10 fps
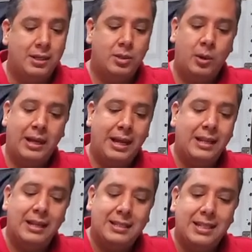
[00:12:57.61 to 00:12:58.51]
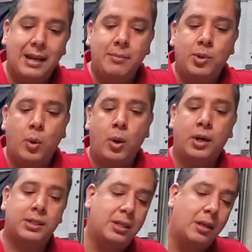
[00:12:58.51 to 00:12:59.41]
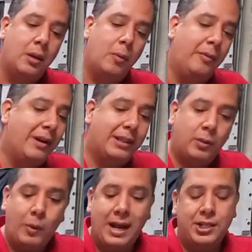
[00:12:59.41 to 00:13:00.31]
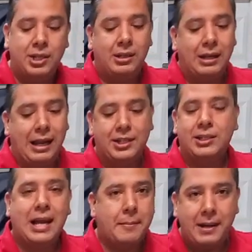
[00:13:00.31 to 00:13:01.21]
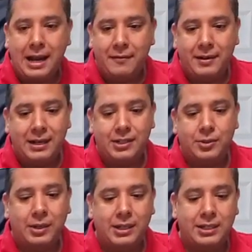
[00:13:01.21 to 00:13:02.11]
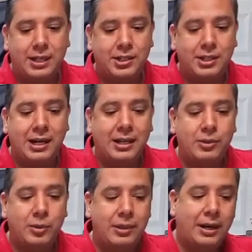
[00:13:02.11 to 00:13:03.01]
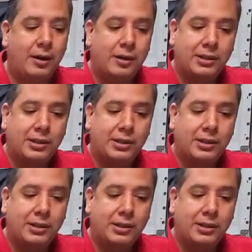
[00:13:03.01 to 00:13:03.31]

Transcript: So again, same torques. We've got the ratchet. I just happen to have an extra extension that I threw in there.